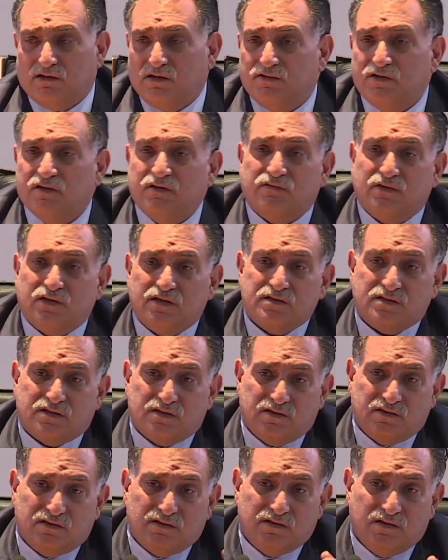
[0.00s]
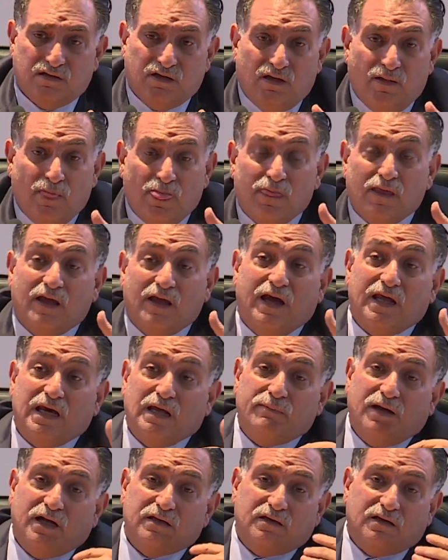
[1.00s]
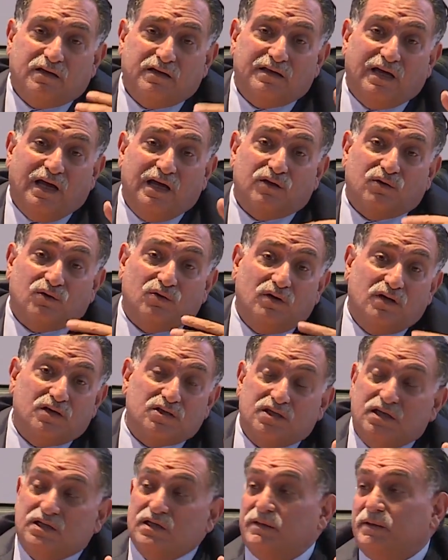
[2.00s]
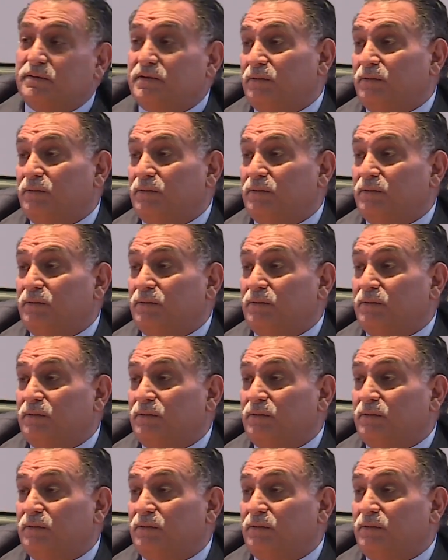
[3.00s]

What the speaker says: and we have to take each one into account.